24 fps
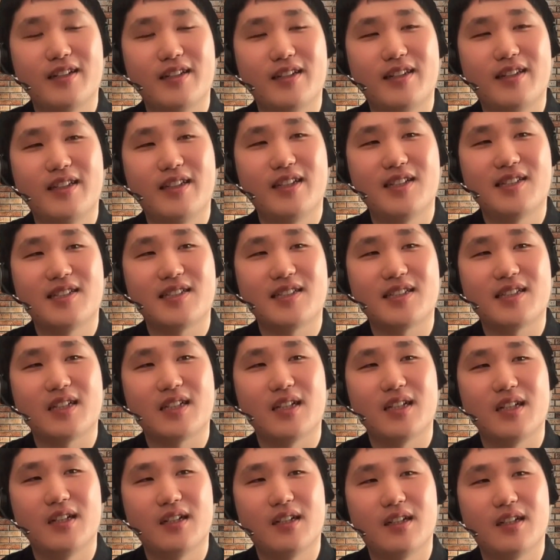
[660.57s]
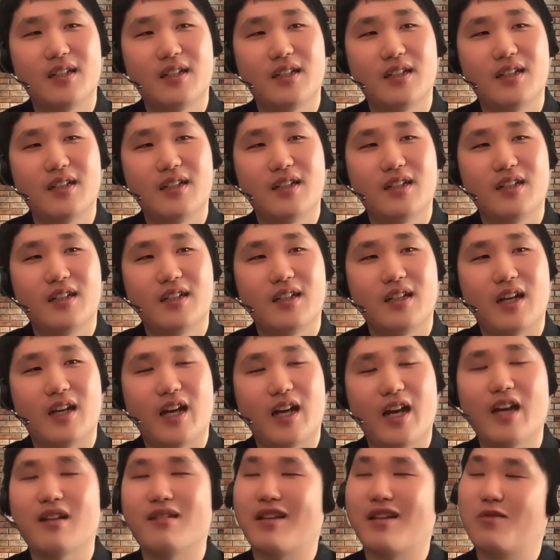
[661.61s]
this
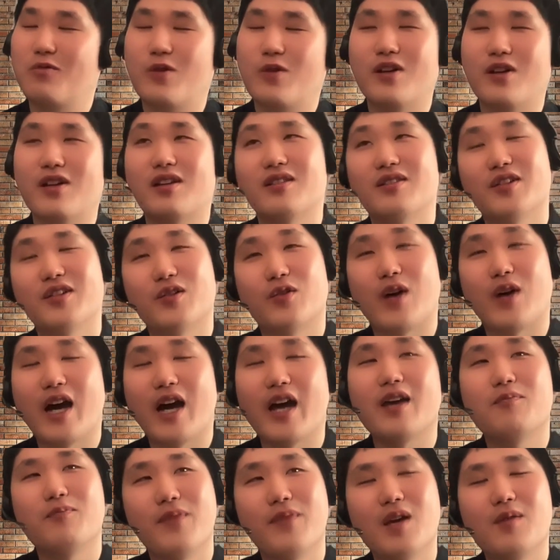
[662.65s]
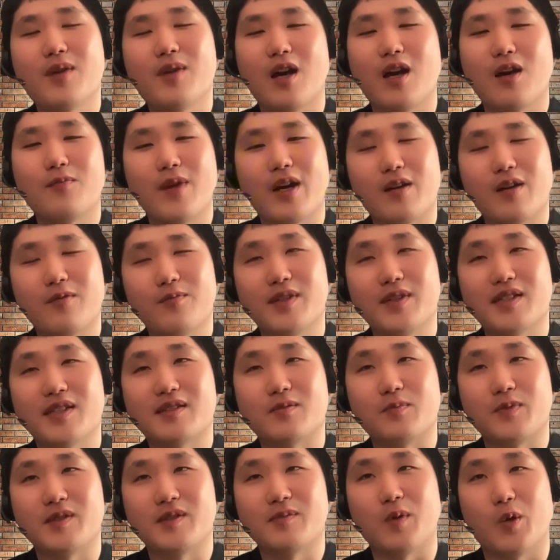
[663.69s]
well, I maybe I might have
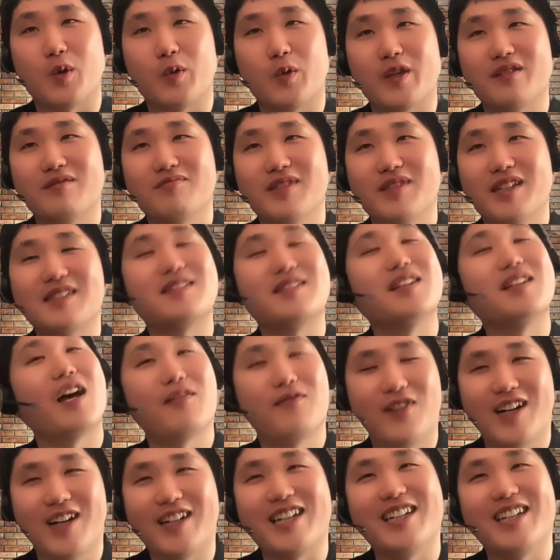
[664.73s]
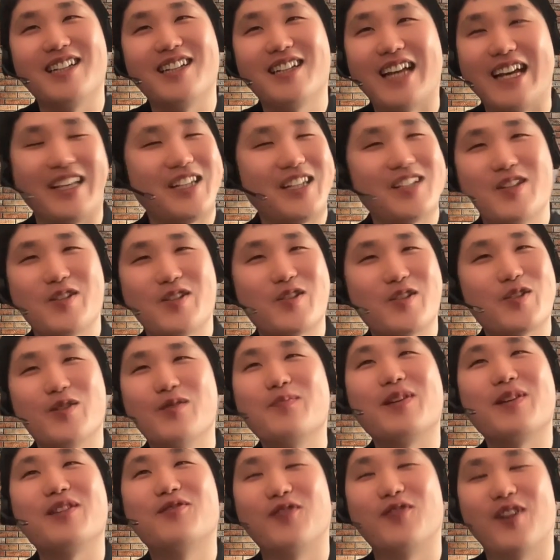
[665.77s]
misspoken. It's not funny. It shouldn't
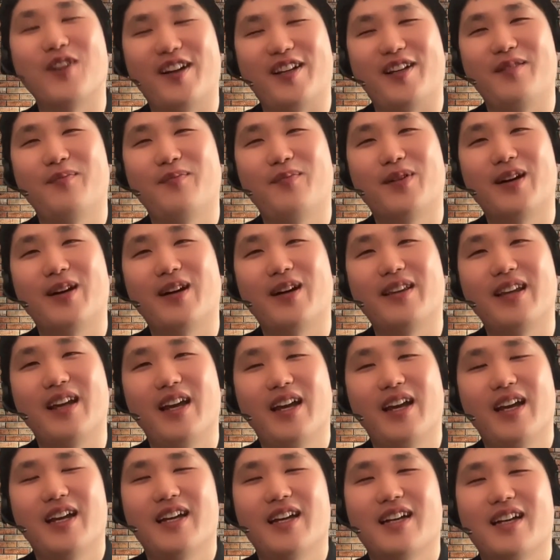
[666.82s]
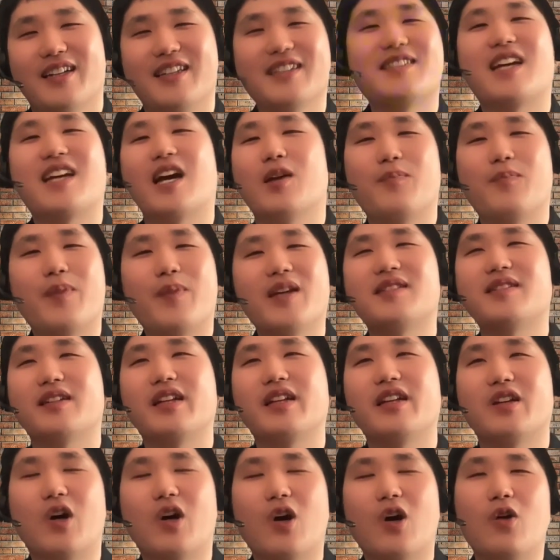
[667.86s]
be funny. But this guy
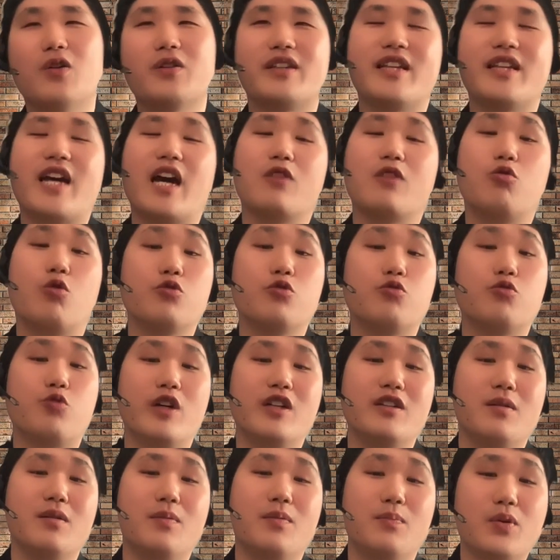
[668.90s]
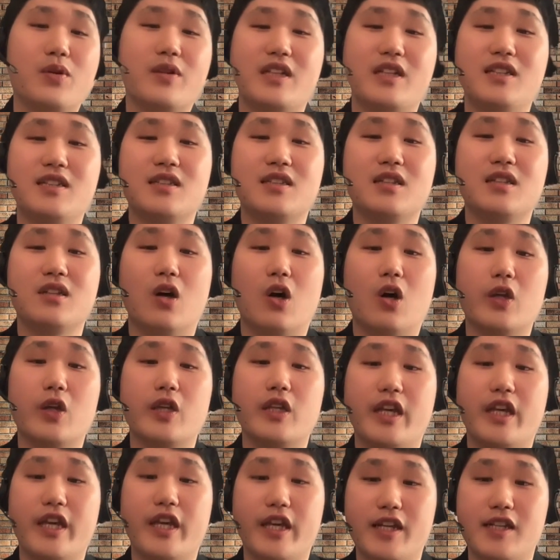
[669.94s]
basically called 911 police on
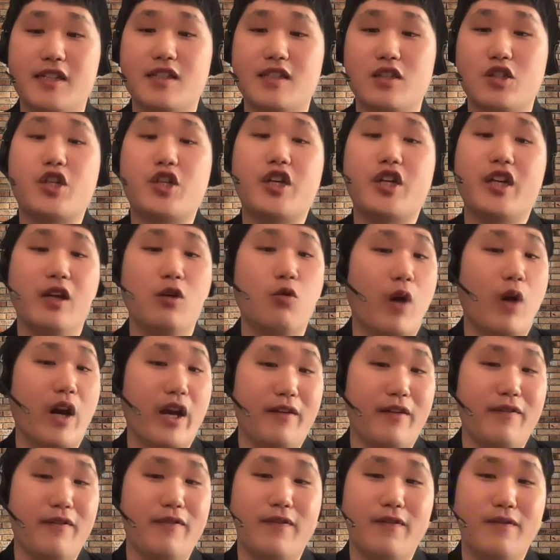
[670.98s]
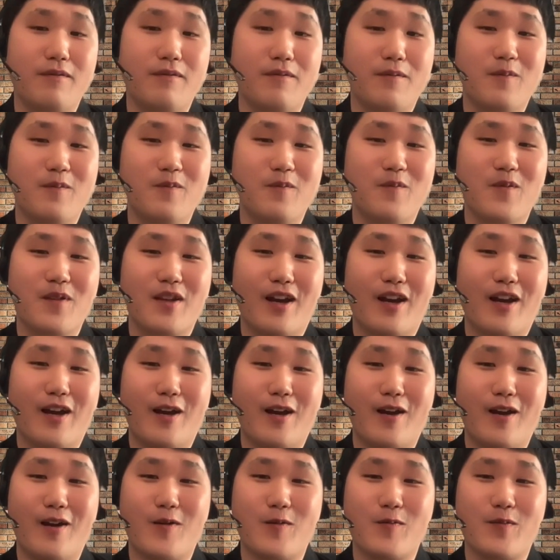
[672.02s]
his cheating wife.
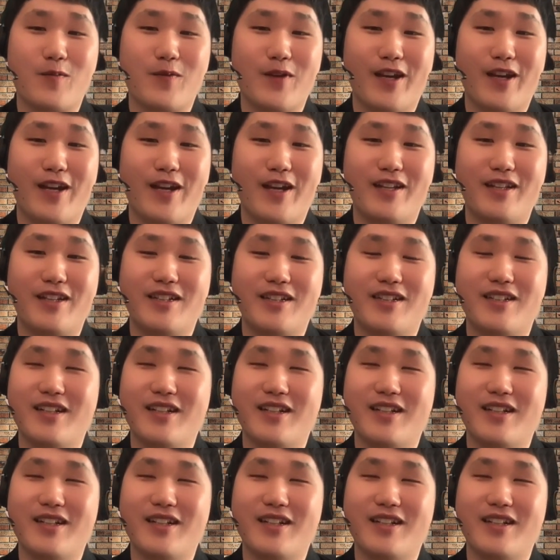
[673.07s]
And